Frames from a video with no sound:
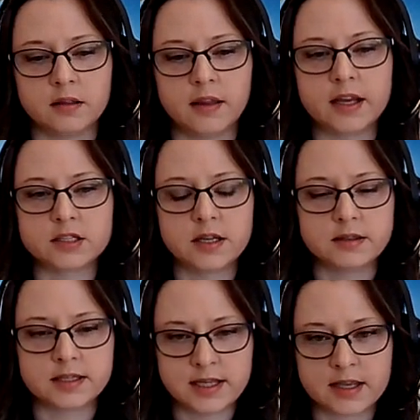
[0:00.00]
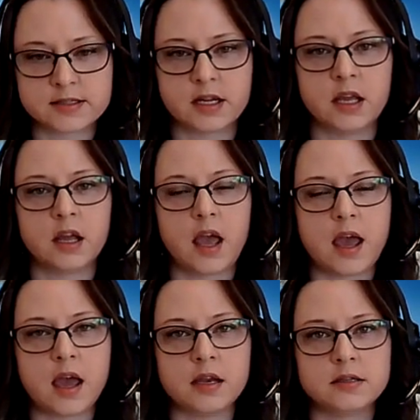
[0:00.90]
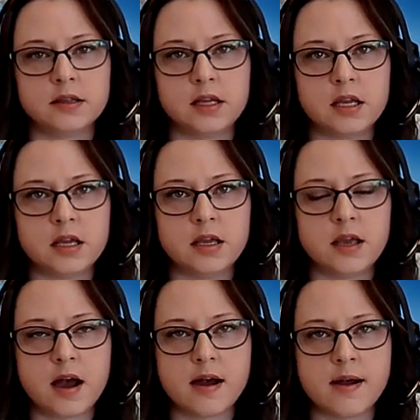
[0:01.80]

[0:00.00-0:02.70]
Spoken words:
like the testing and the